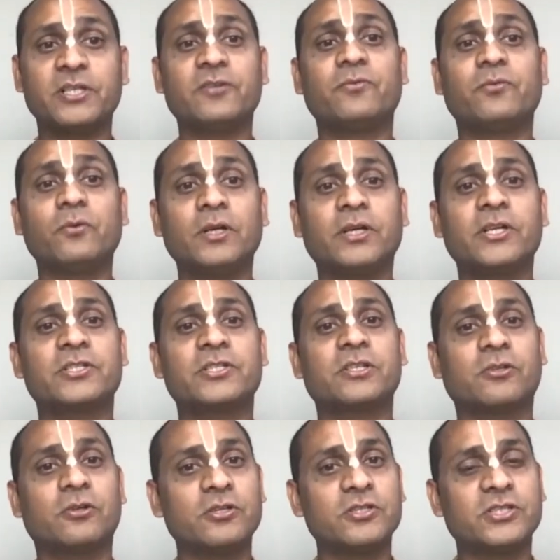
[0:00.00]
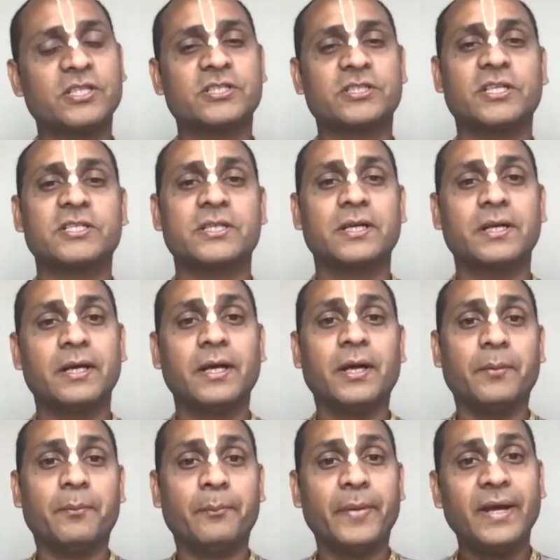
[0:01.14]
full Krishna consciousness
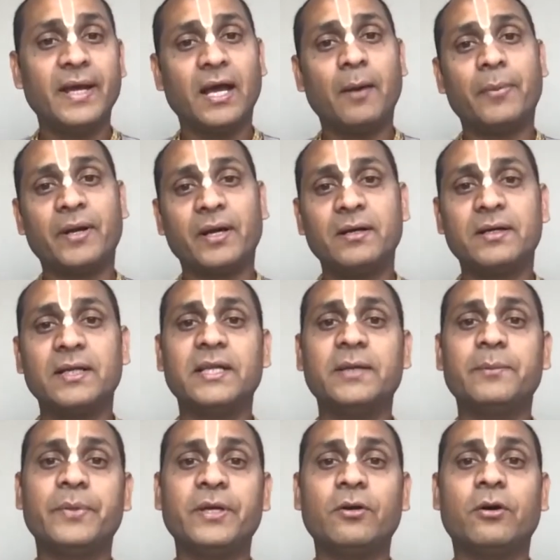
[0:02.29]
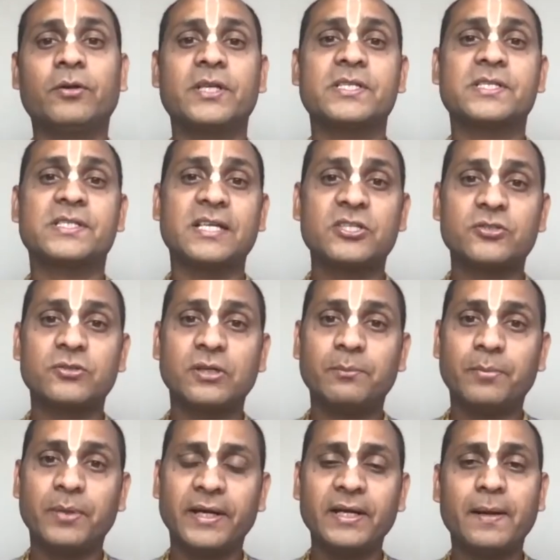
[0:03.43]
may apparently be on the sensual
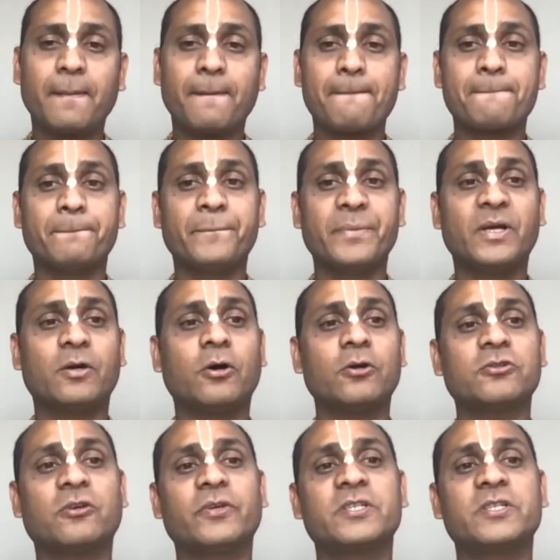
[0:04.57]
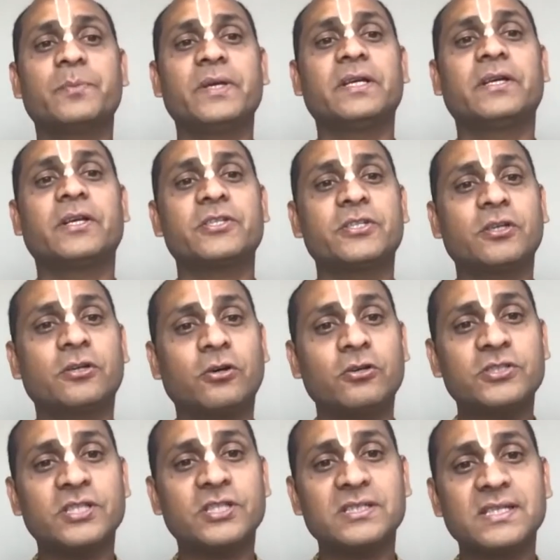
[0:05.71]
plane, because of his being Krishna
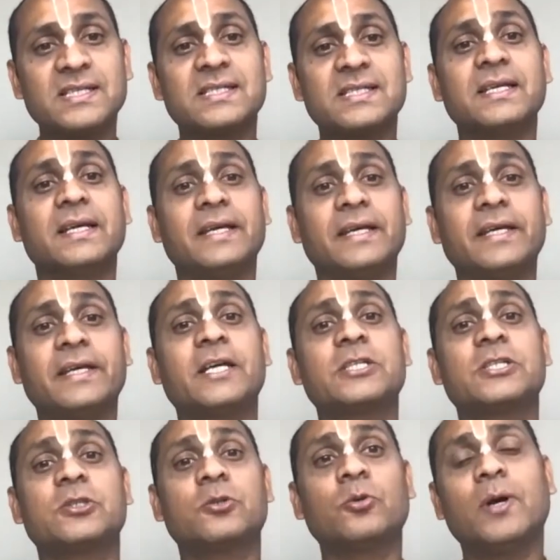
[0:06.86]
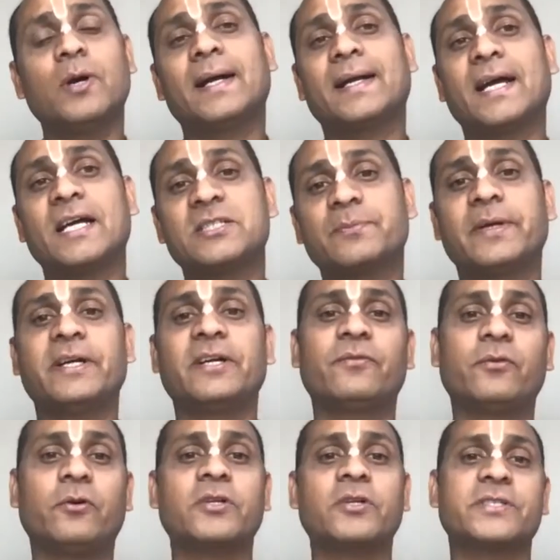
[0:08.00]
consciousness, he has no attachment
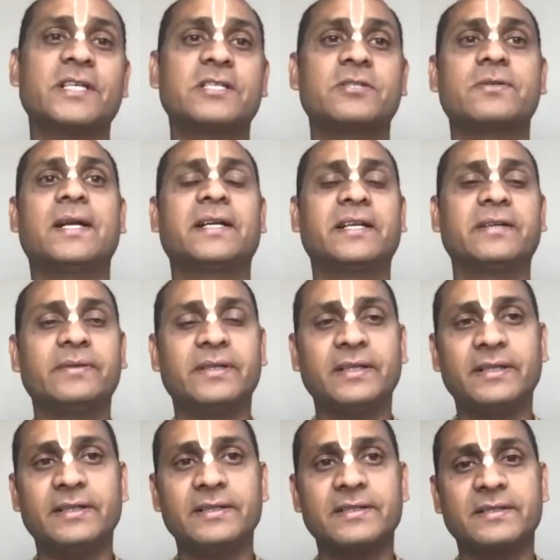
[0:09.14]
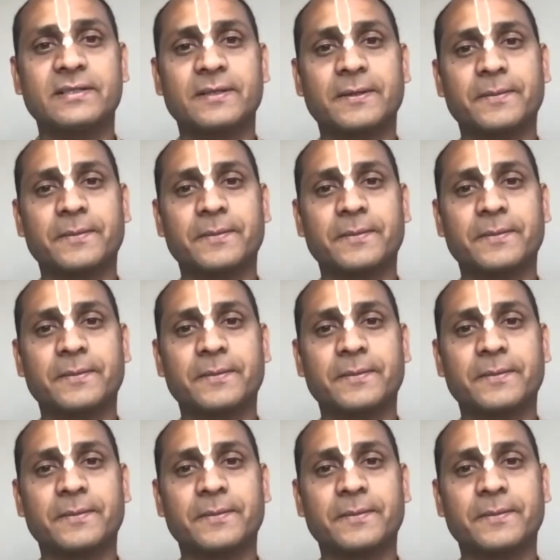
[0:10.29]
for sensual activities.